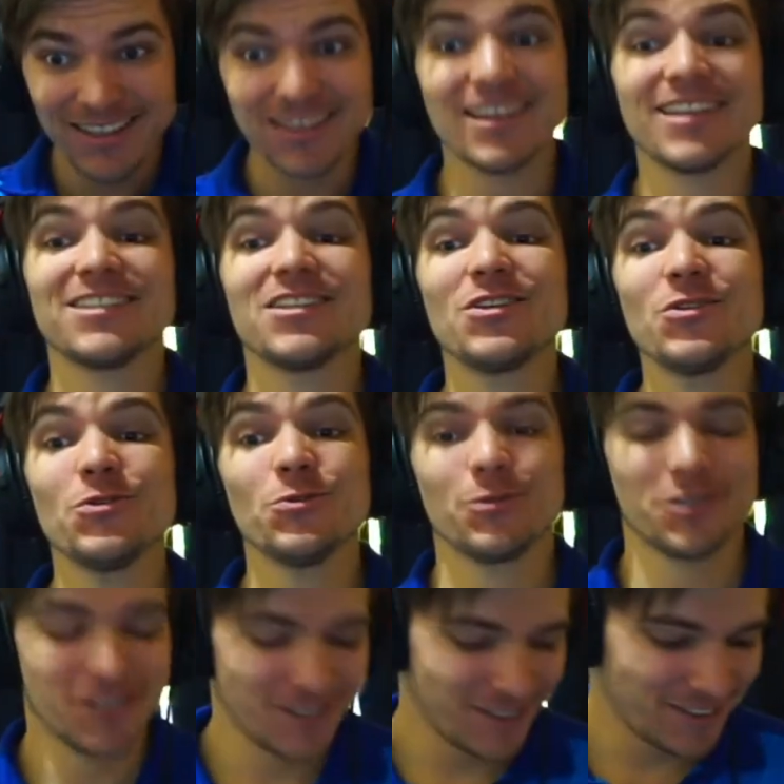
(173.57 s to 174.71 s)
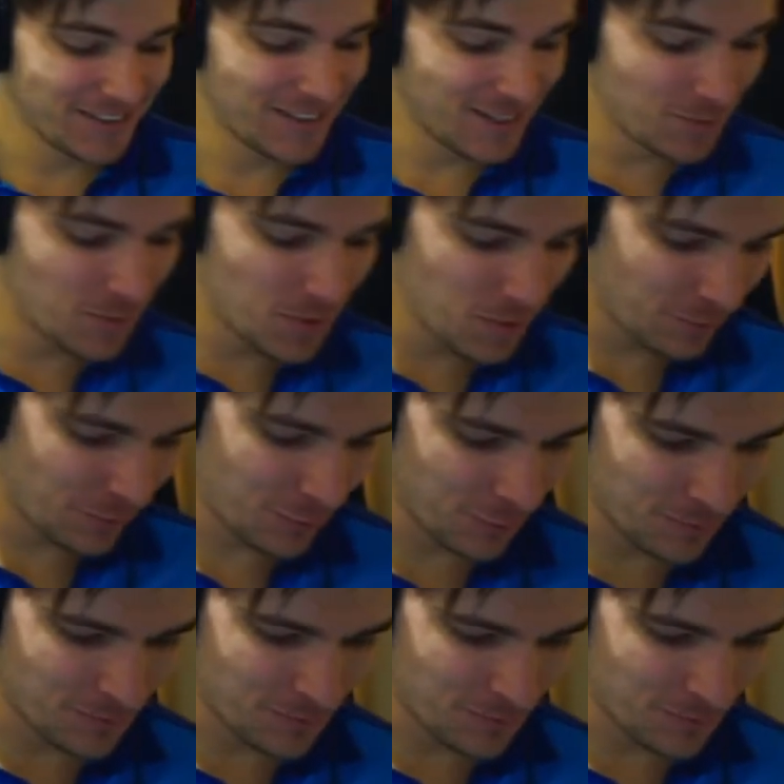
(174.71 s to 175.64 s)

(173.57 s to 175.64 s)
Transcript: That's huge. That's beautiful.